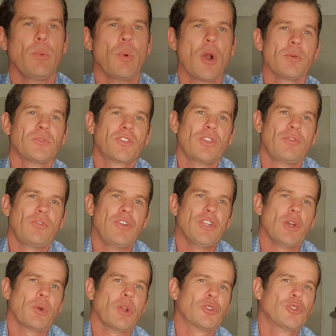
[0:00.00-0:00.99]
welcome to the
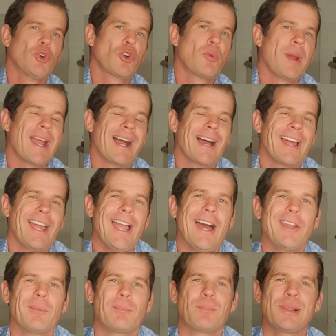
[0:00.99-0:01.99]
video. We're going to talk about how
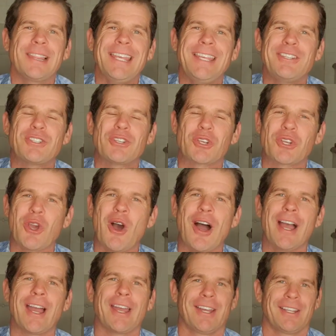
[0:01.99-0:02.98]
to please your
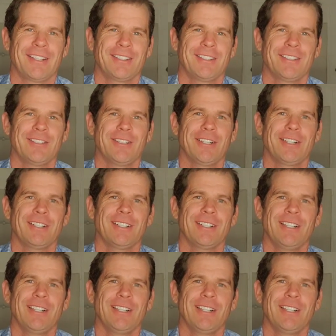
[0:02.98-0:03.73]
guy. Right?